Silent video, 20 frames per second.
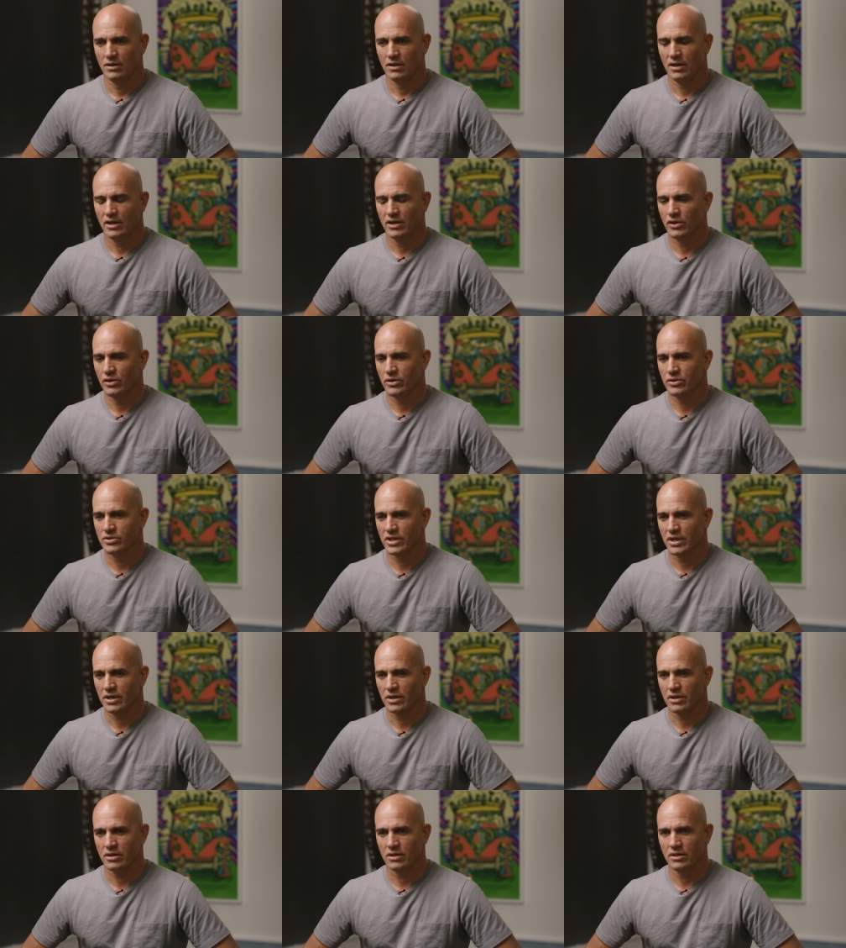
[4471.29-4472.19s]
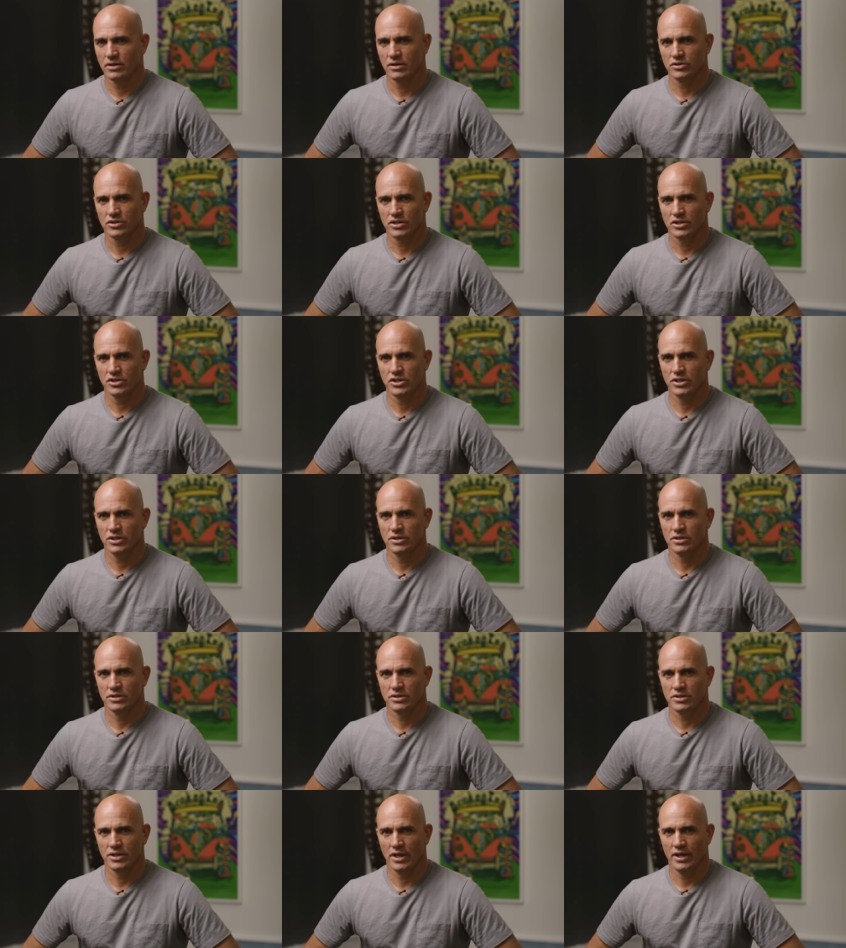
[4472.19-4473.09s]
I don't. There's that. There's a, sh-
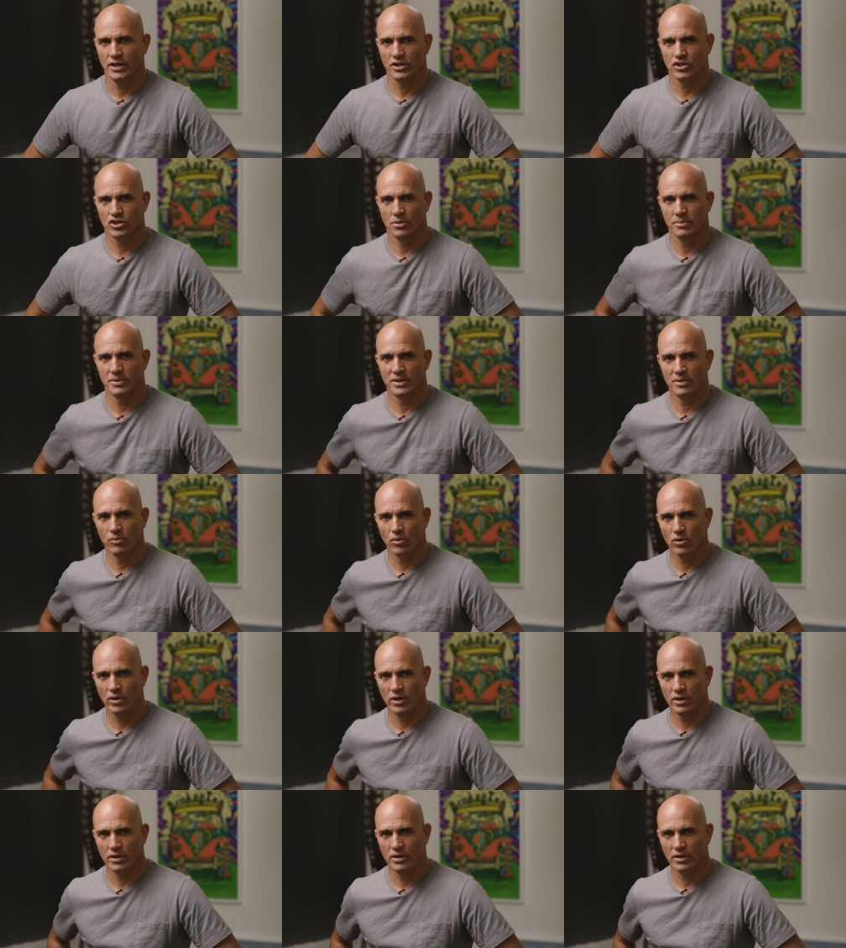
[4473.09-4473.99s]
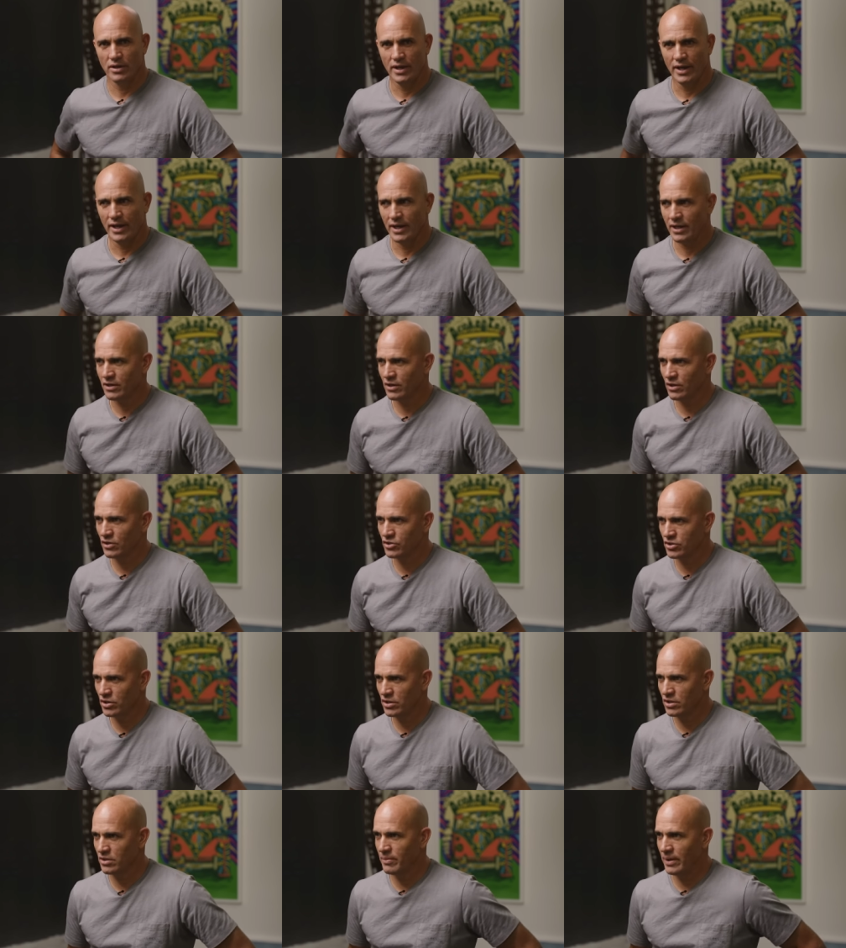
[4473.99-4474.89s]
a, saying: "Show me the boy at eight, and I'll
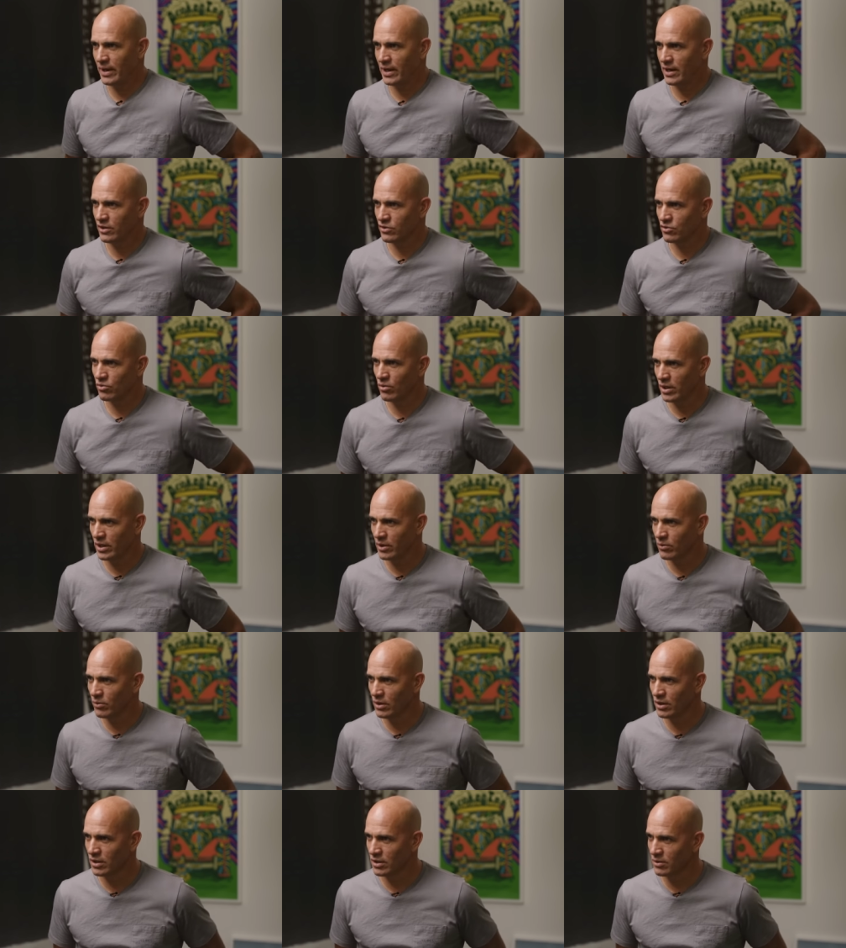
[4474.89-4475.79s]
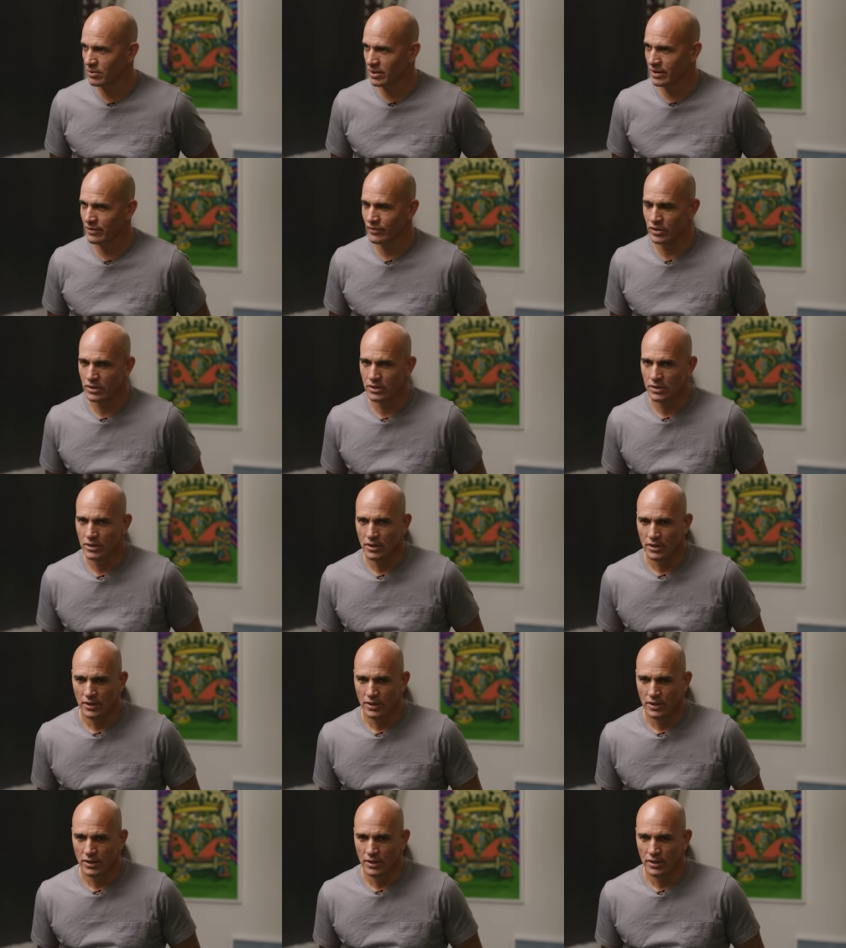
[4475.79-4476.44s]
show you the man at 21, or whatever."